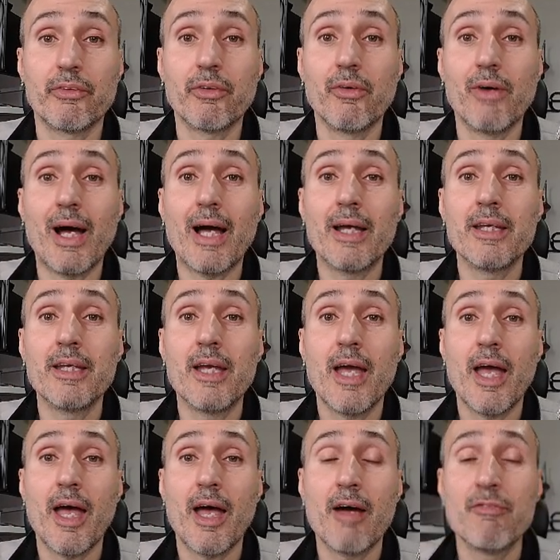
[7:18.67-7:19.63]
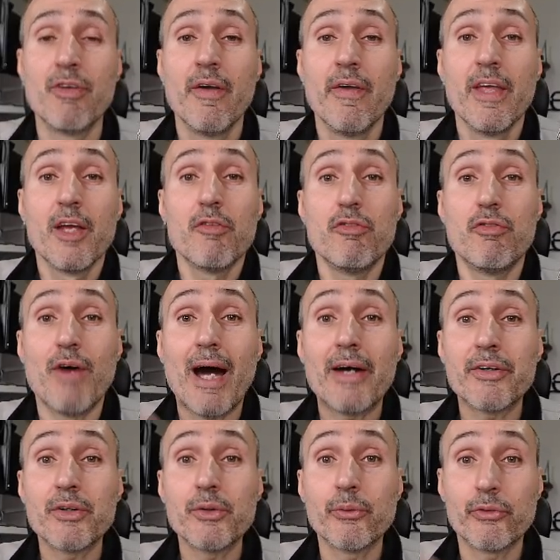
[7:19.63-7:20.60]
So I have
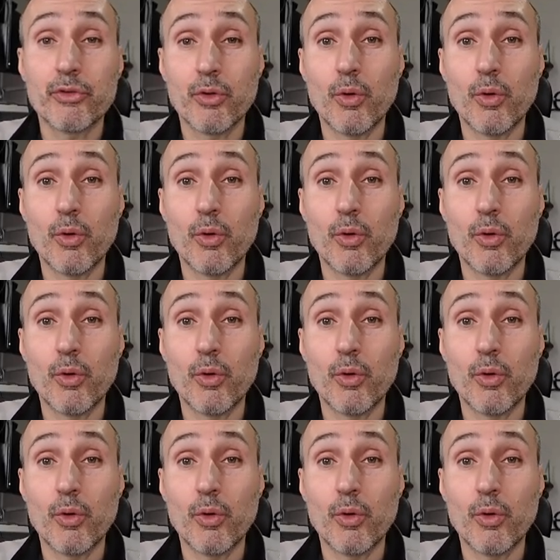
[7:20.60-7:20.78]
various